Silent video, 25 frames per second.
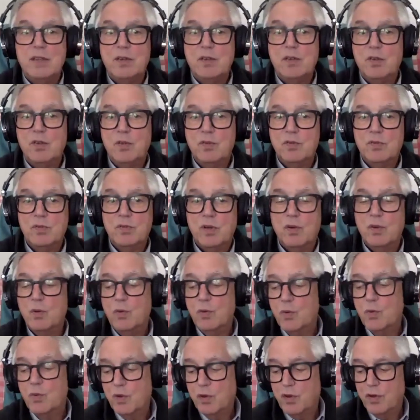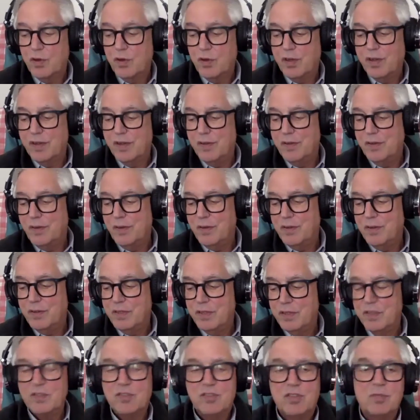who who
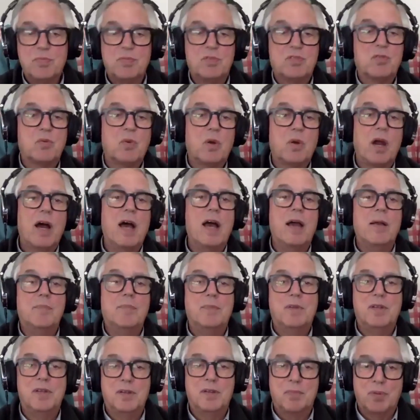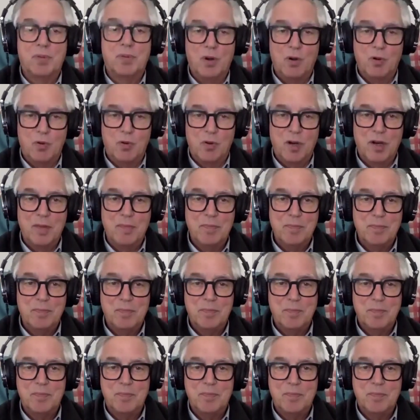didn't subscribe to the program.